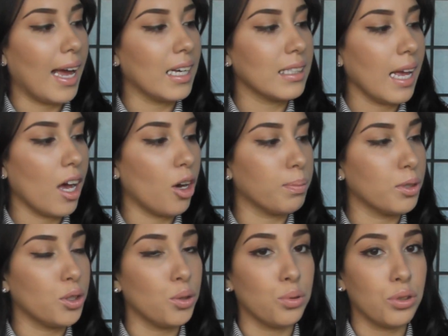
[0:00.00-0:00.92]
Eggs help
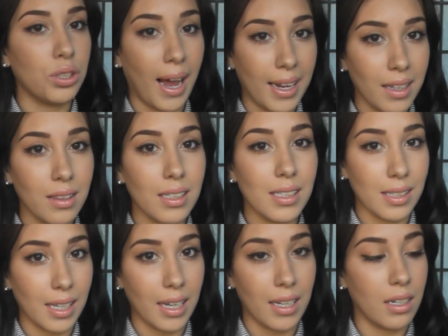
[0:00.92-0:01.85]
to tighten the
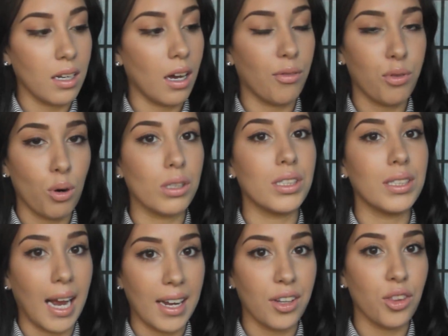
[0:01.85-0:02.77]
skin, of course,
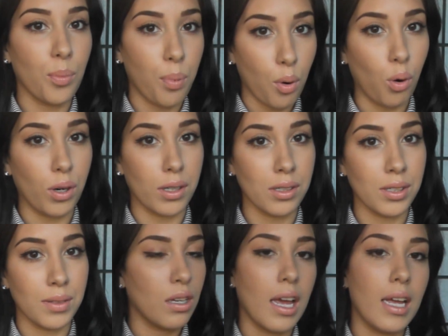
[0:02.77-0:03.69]
tighten the
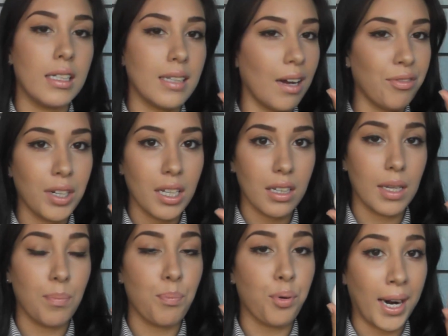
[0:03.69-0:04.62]
pores. It
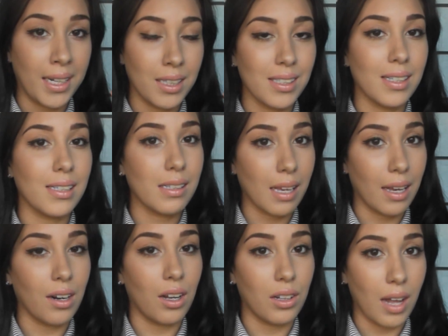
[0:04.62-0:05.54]
definitely brightens the
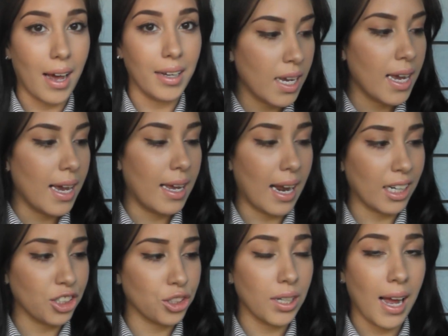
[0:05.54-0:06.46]
skin a lot. It
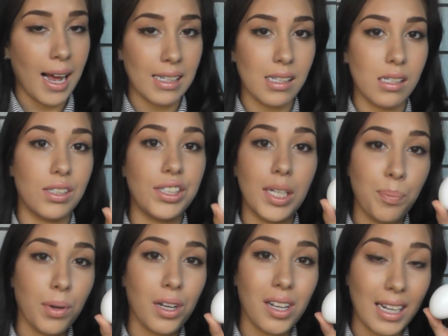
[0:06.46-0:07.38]
actually has
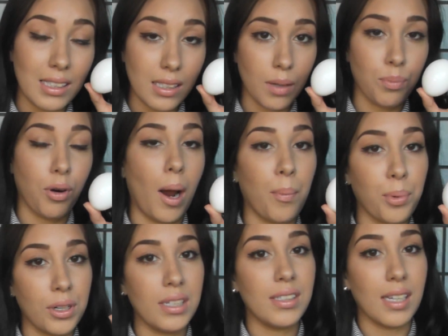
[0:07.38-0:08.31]
deep cleansing
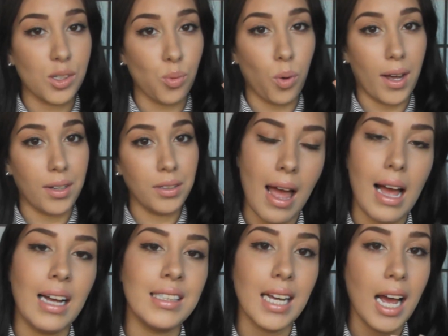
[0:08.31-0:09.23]
properties as well,
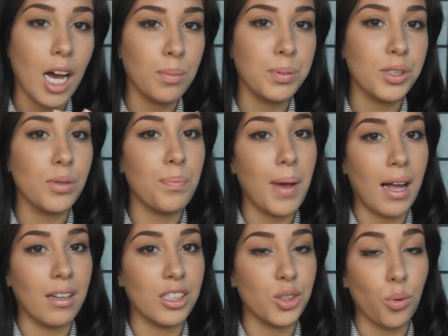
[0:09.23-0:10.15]
and it helps to
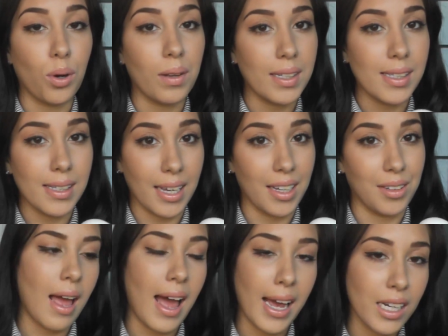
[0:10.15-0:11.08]
balance oily skin.
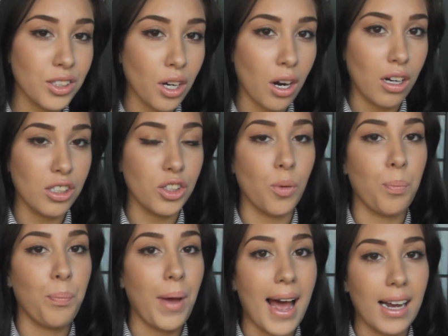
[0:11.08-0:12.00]
Eggs are
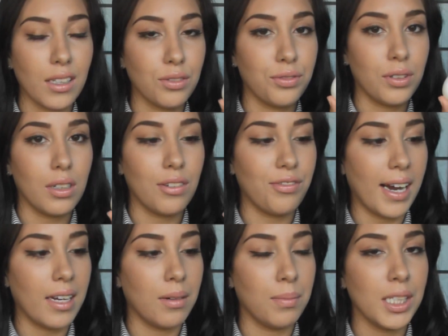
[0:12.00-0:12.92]
also packed full of
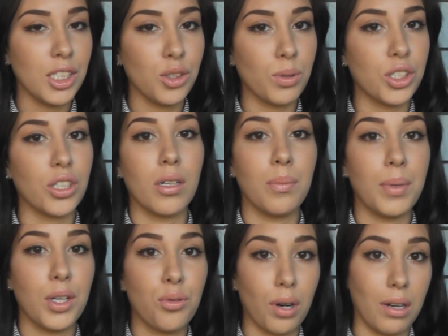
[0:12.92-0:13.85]
vitamins, which are gonna
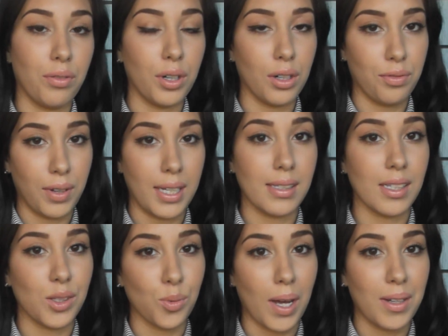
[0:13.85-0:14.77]
be great for your face
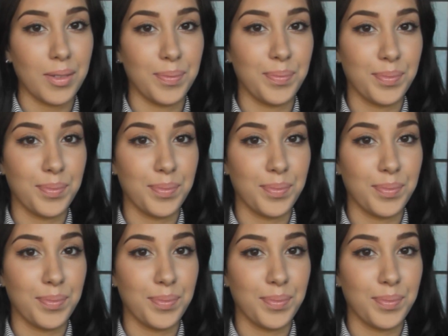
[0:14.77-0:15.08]
as well.